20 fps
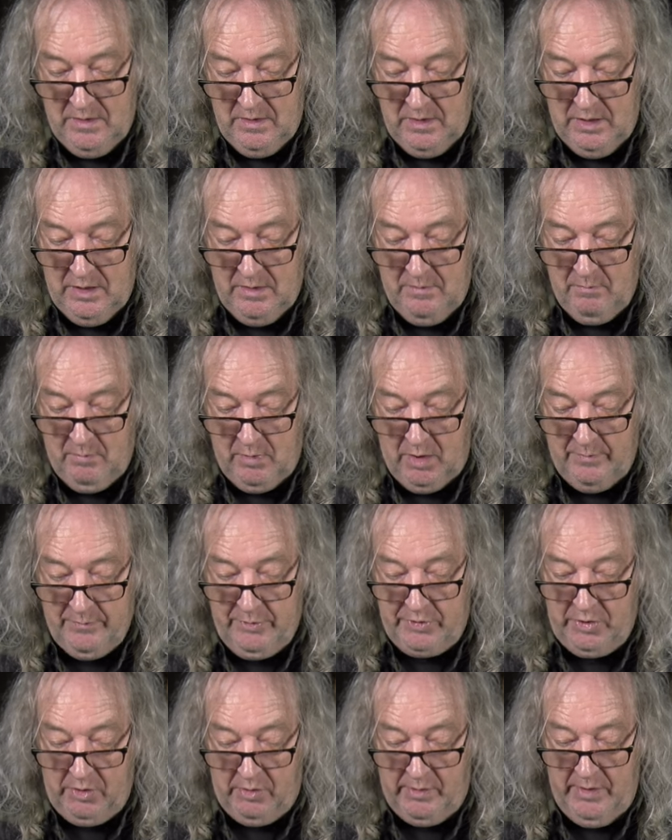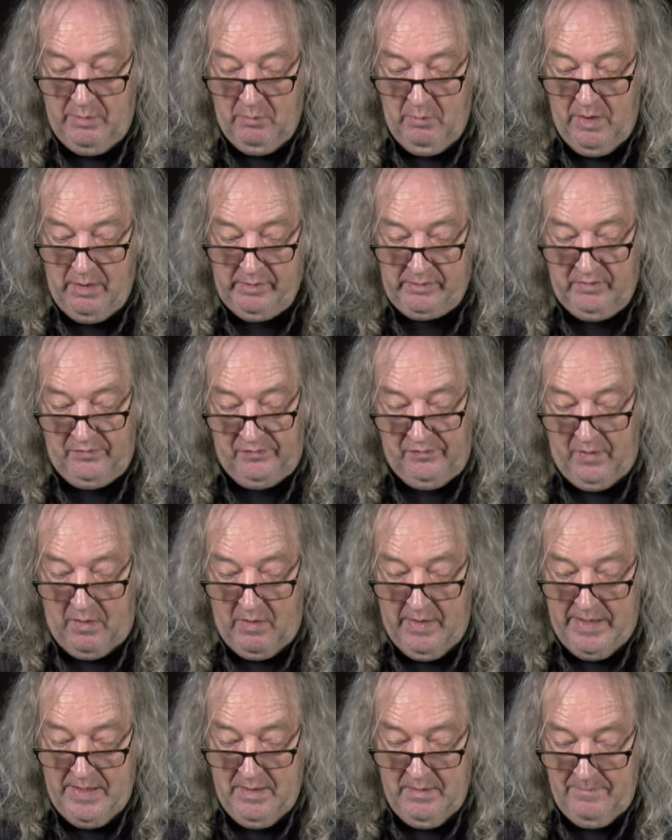Um, I'm sure it works
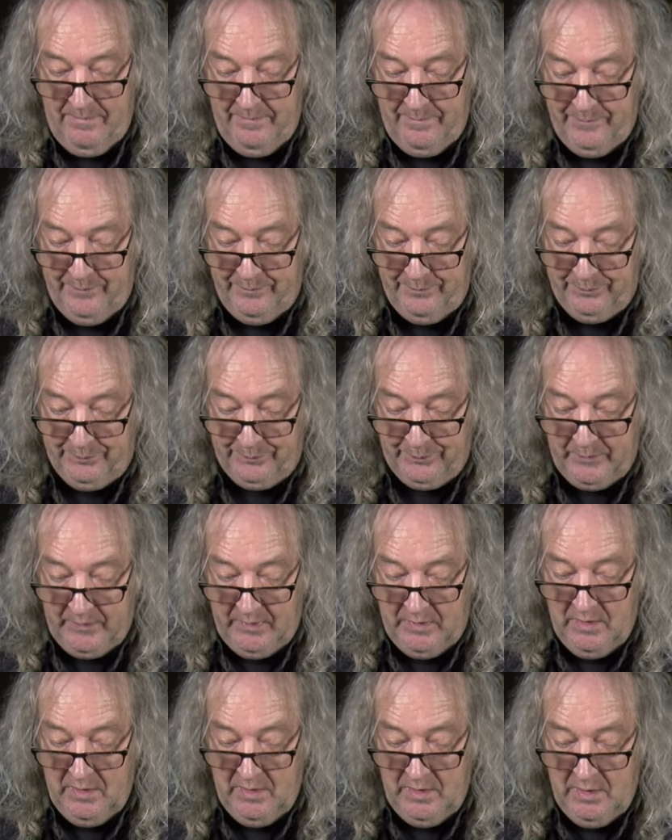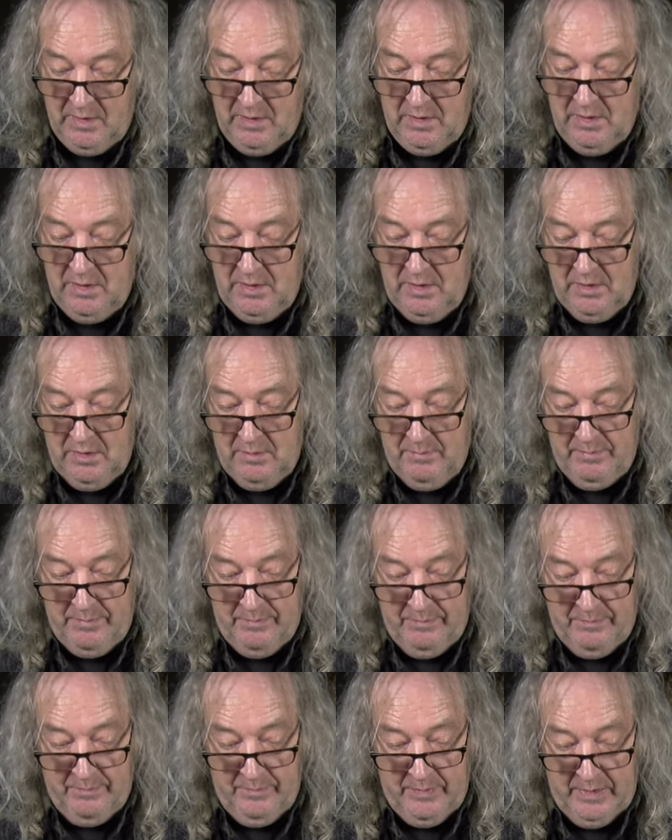fine,
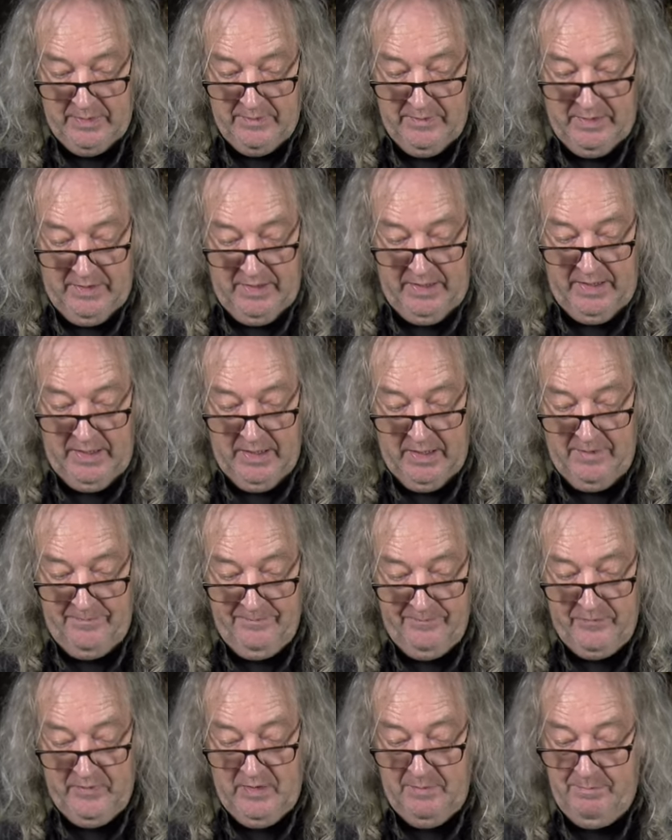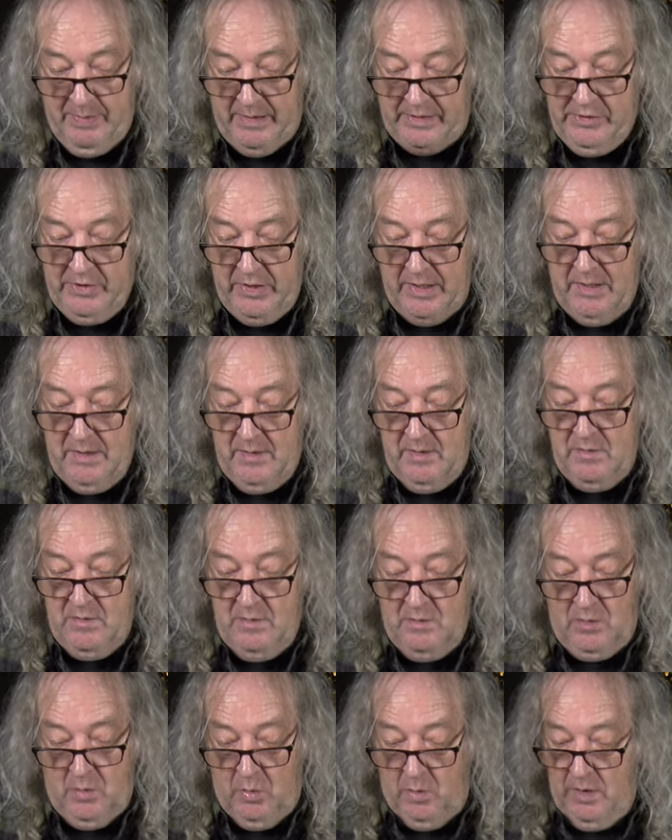but the um, the budget
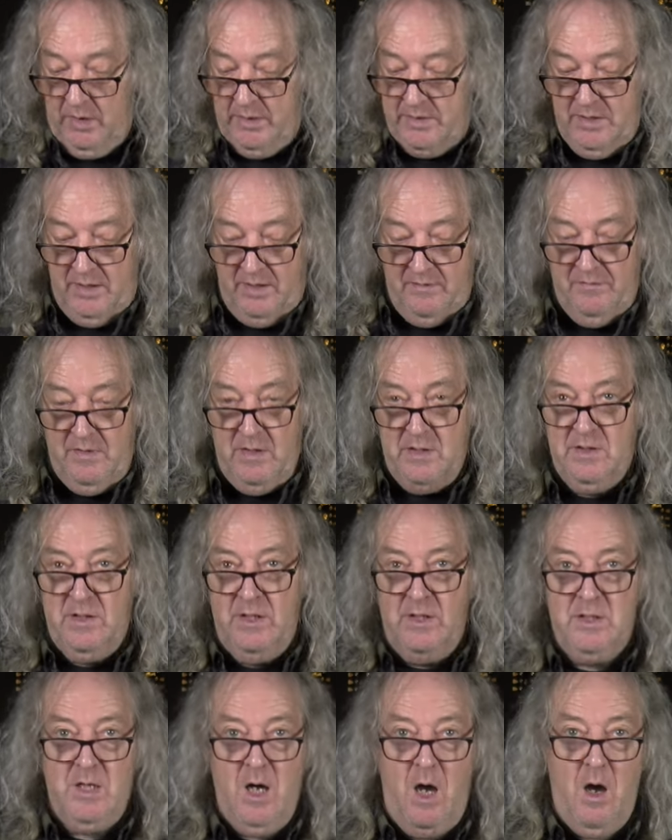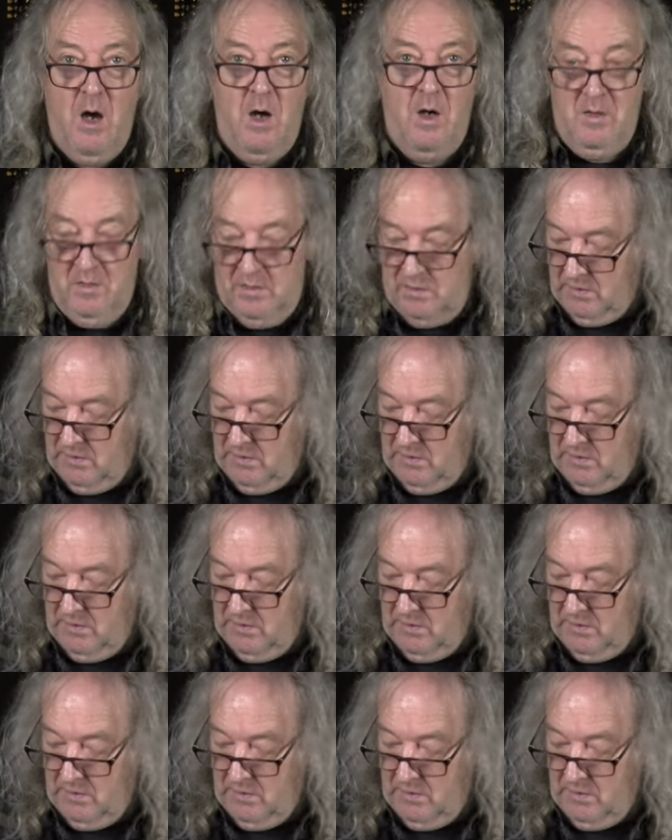quality of this guitar